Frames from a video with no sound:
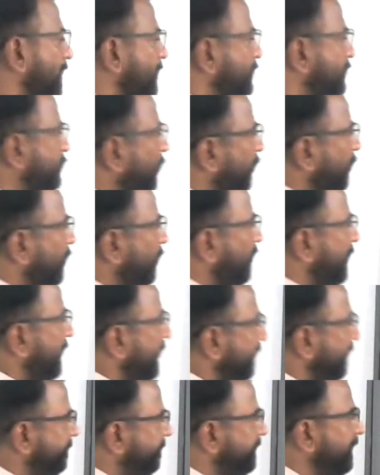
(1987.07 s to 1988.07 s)

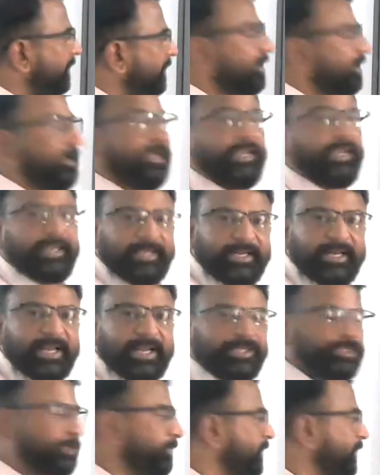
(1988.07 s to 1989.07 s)
So if the
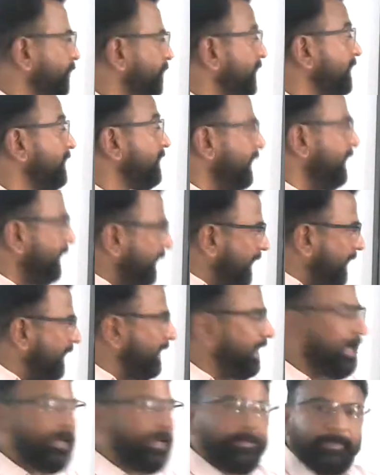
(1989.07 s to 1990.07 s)
interaction between the
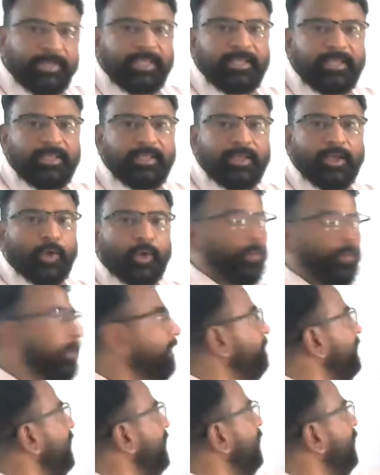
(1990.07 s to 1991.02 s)
A and B will be